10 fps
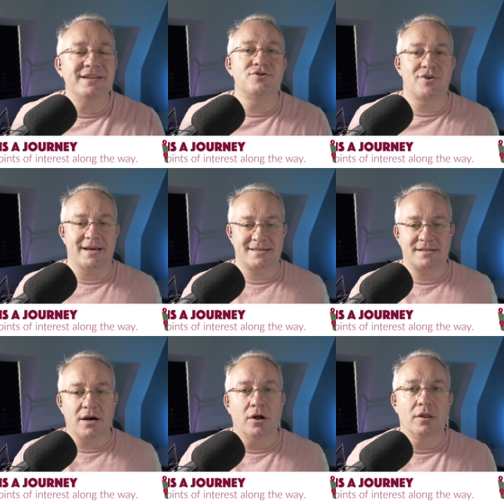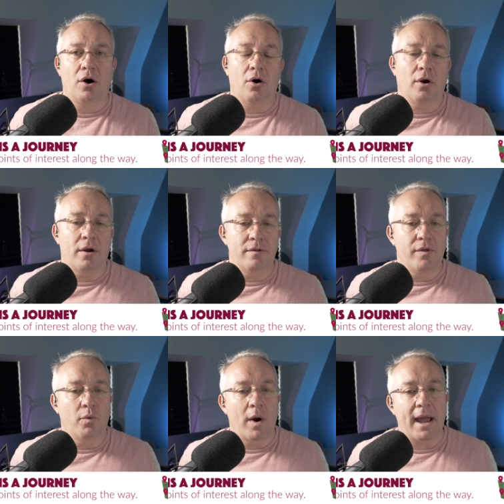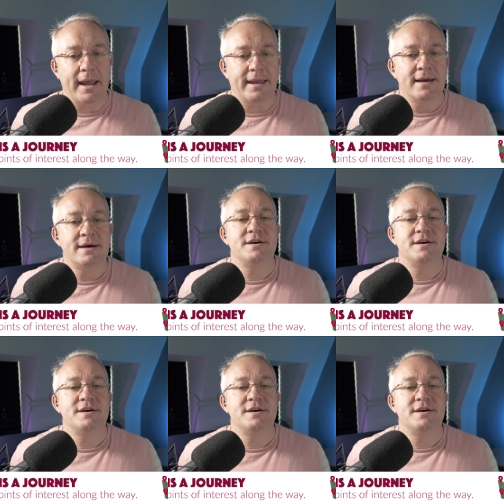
interest along the way.